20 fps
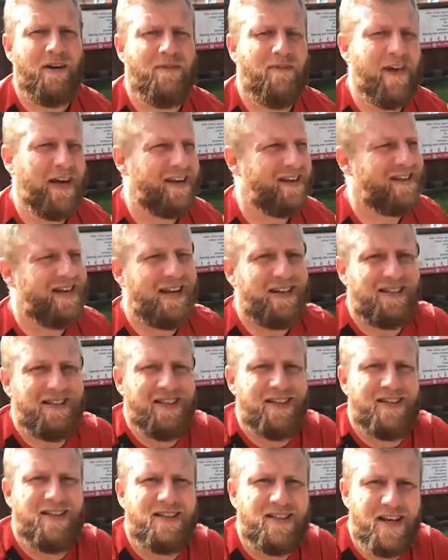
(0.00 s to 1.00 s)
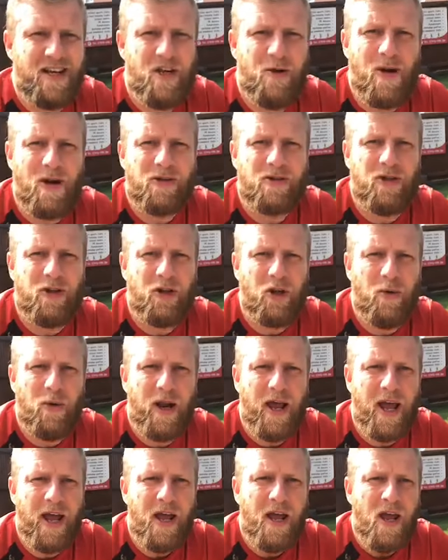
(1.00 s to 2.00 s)
fantastic to see you actually
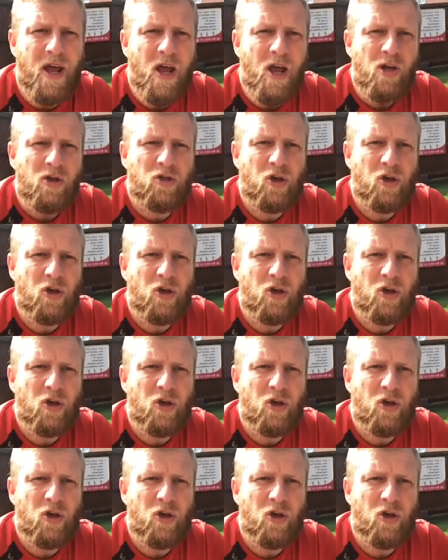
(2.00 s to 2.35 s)
doing it.